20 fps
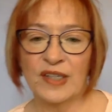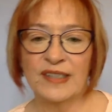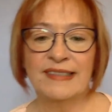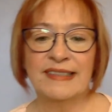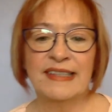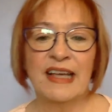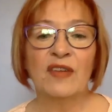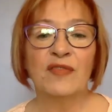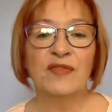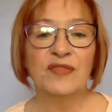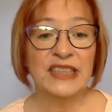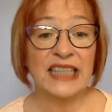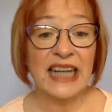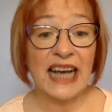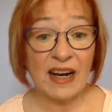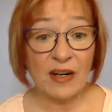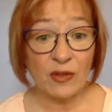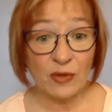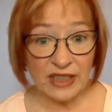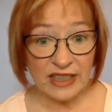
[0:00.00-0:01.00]

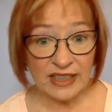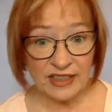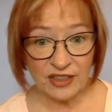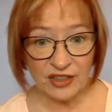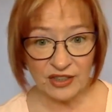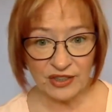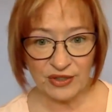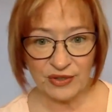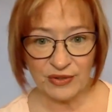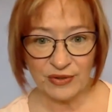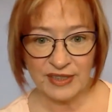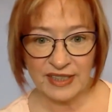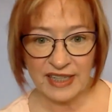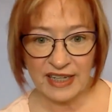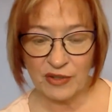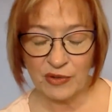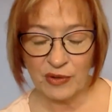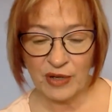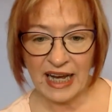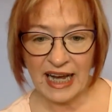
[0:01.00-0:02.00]
self-doubt issues that
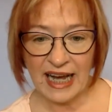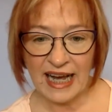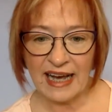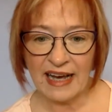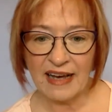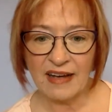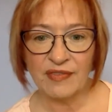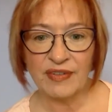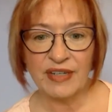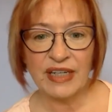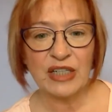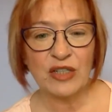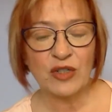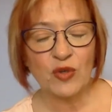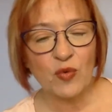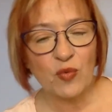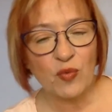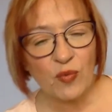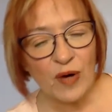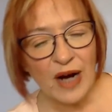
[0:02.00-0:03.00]
you have and
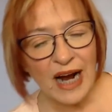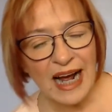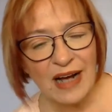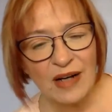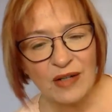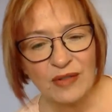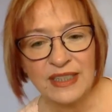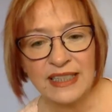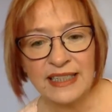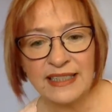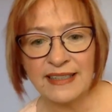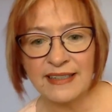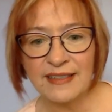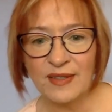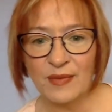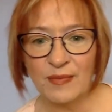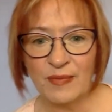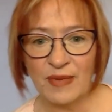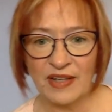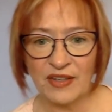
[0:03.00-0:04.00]
ground it in
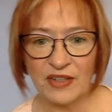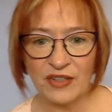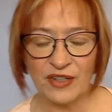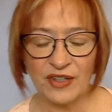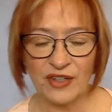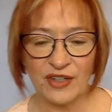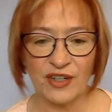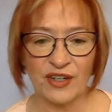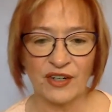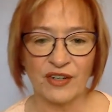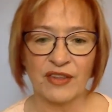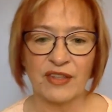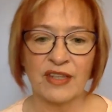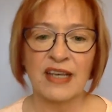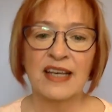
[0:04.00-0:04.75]
the Mother Earth.